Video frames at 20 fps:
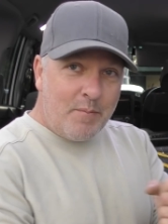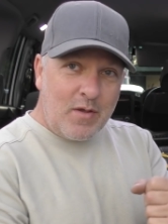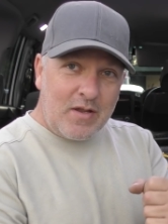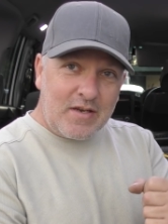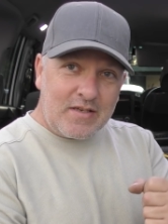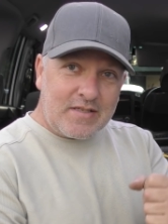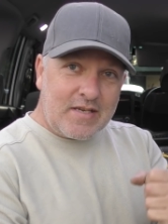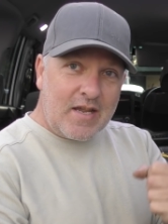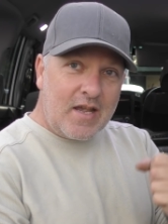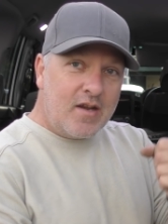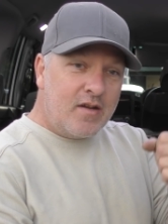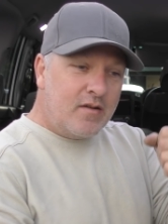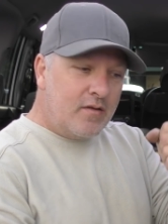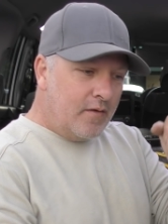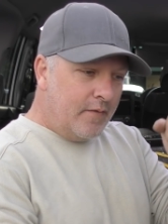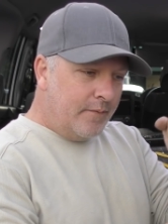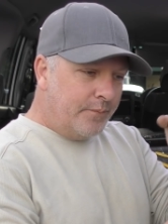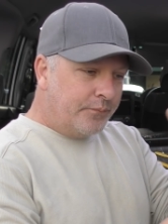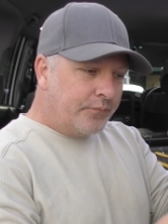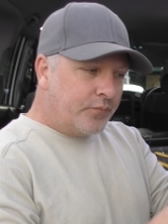being said,
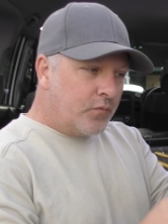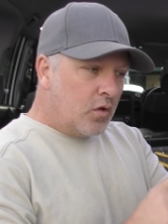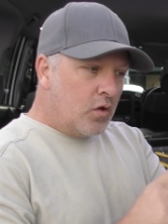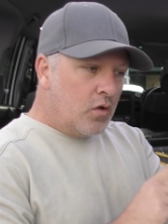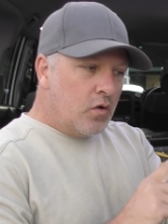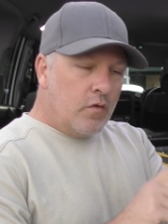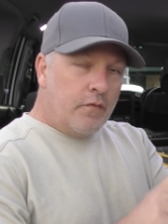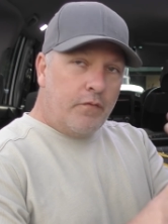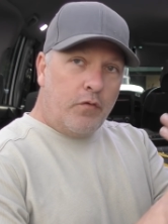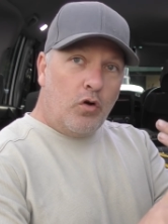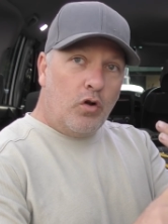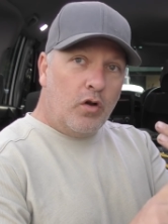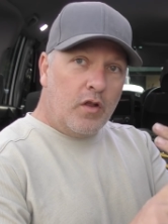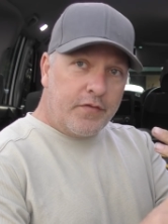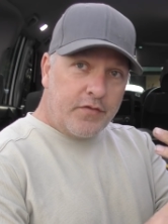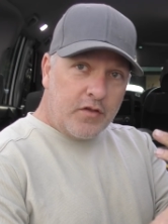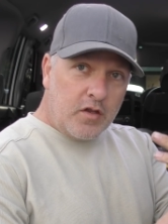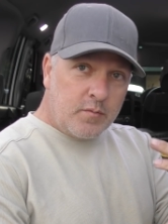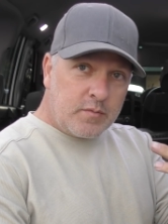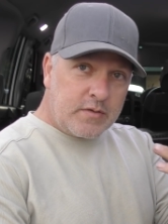4
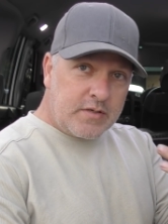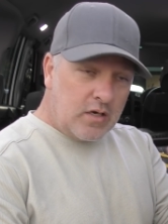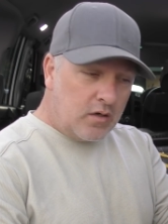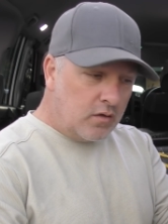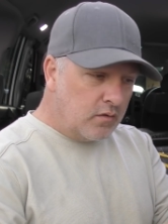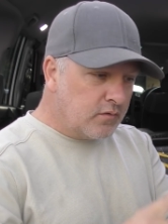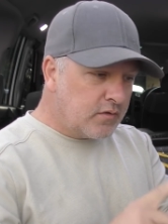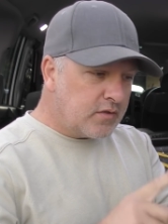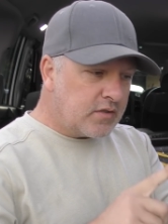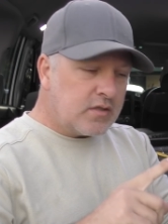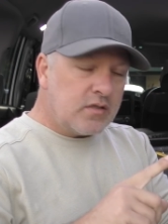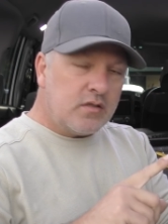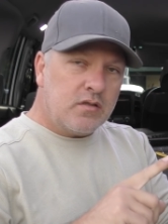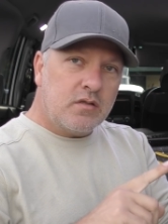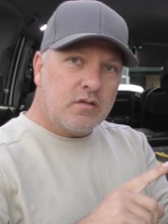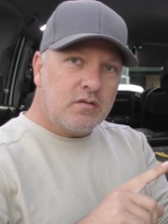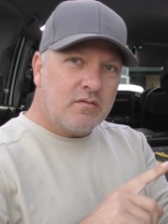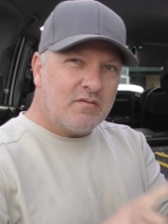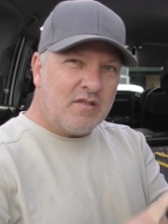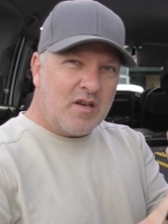lithium cells,
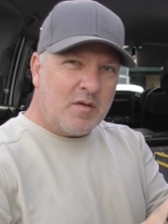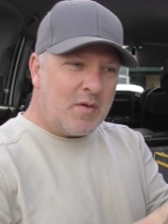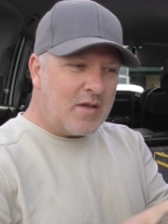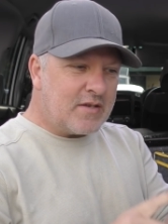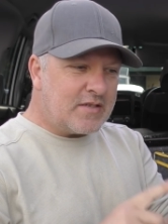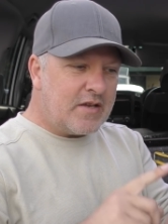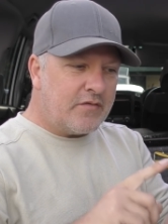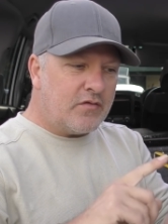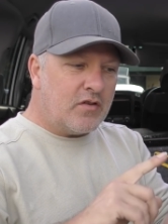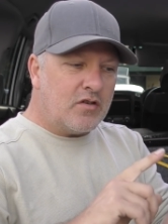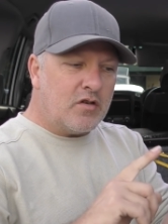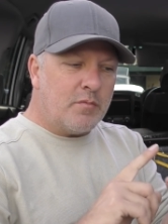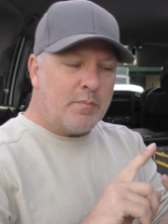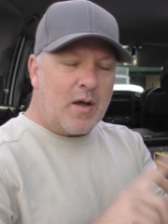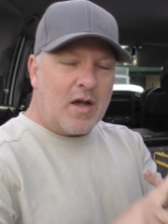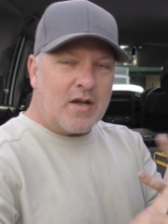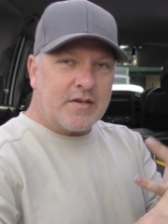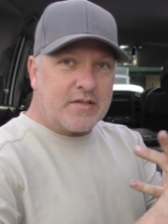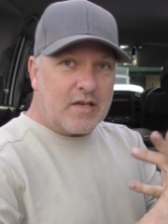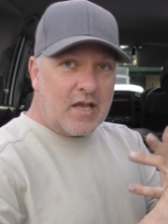around about
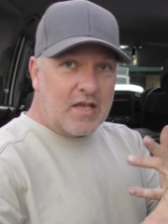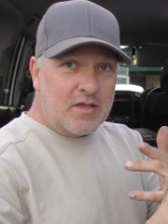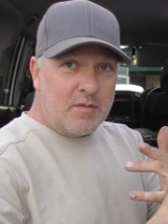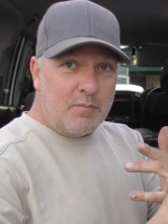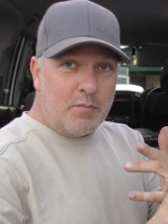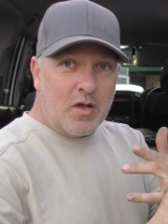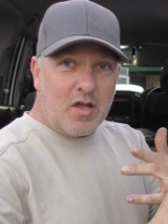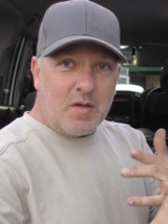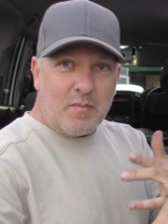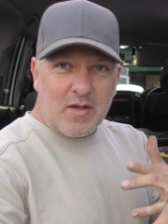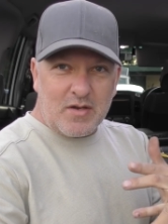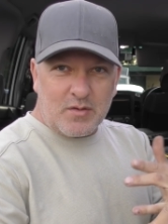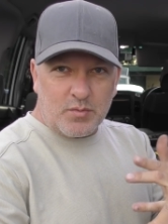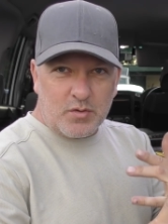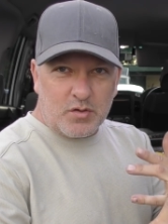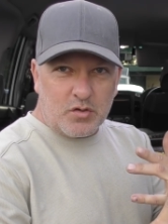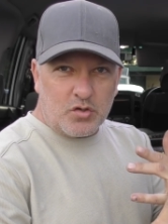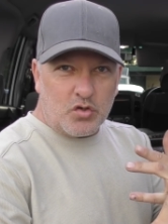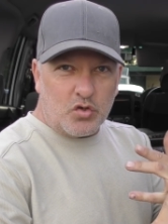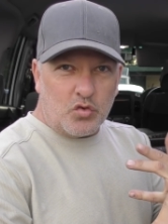$700, and the BMS,
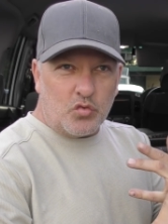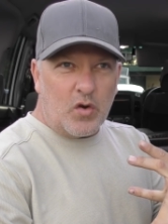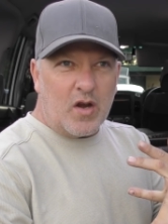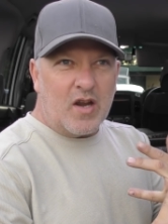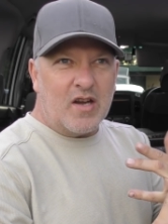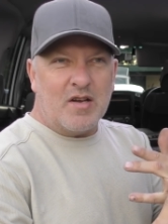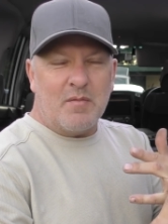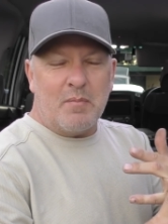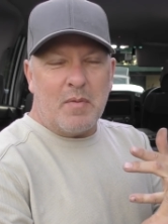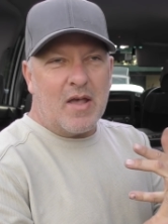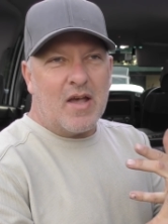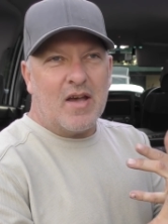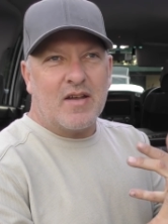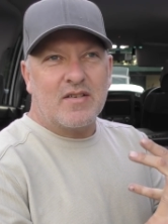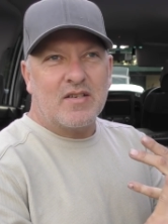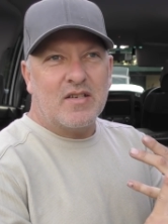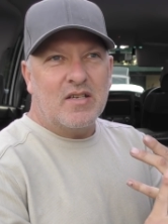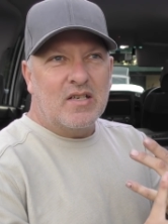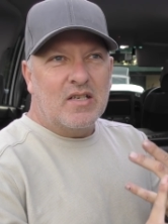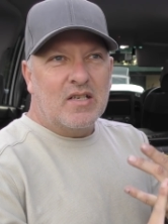which is around
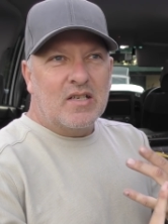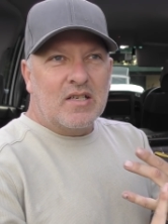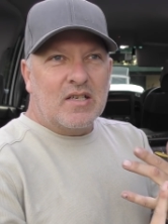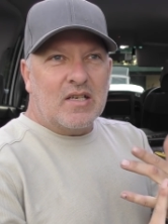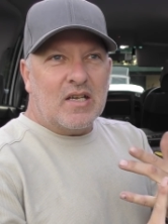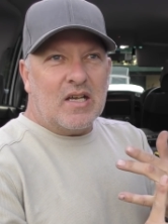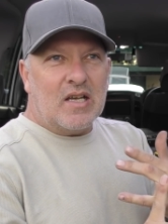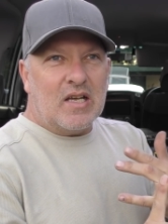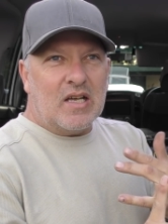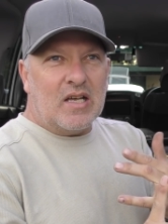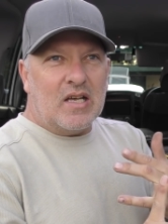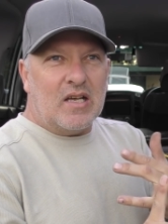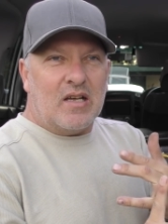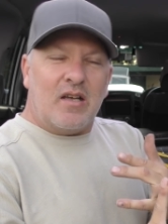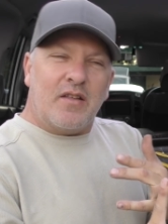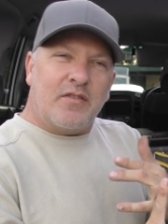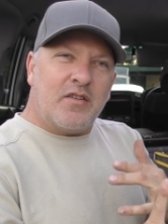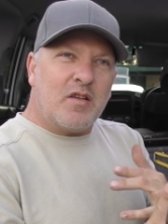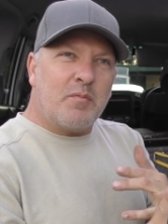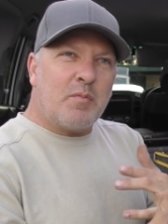about,
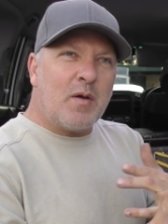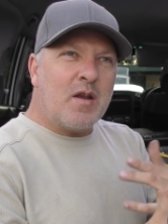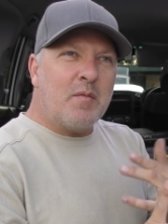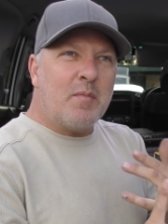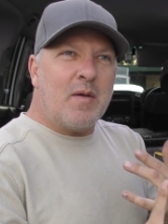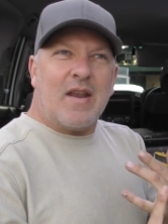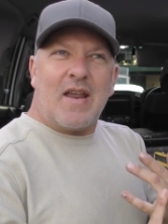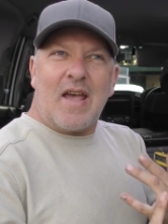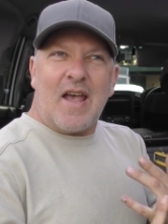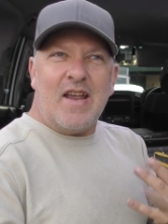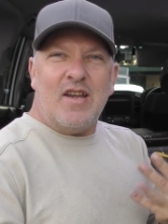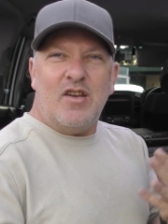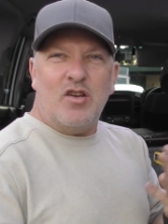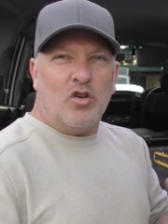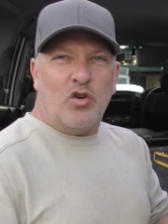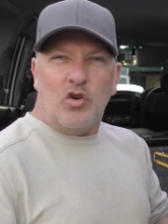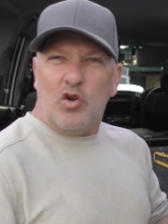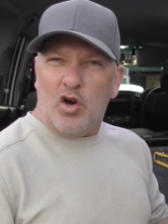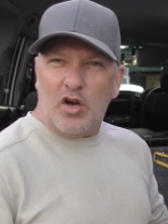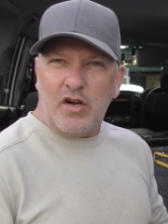I think I paid about
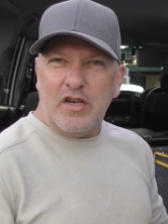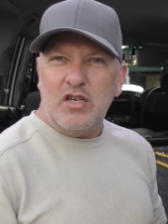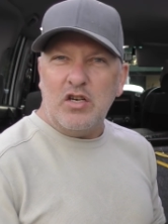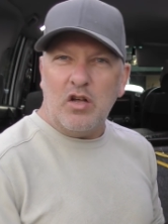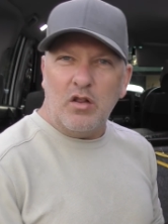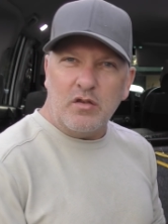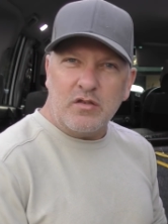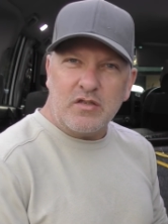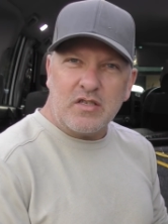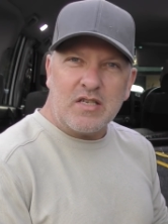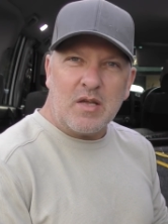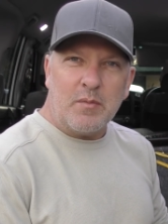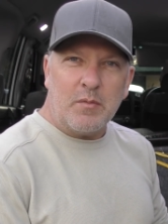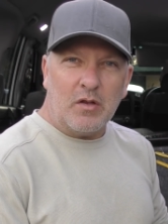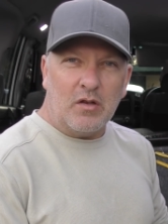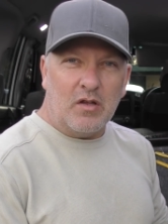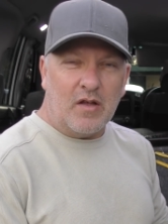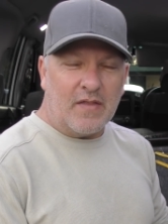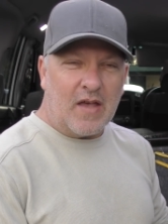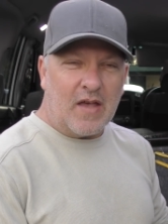$80 or $90 or something like